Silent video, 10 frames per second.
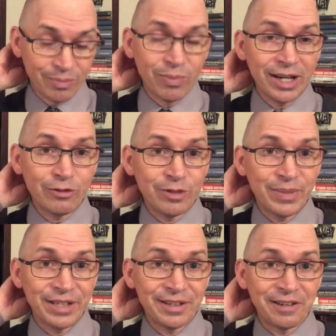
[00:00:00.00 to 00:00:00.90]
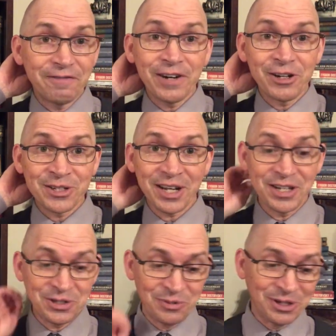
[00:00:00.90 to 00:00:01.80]
but it would be a fair
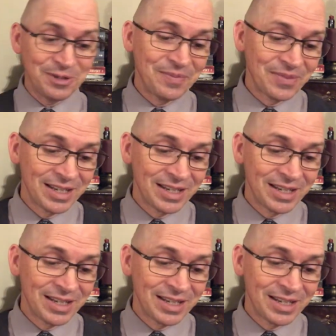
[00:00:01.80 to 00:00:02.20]
sized one.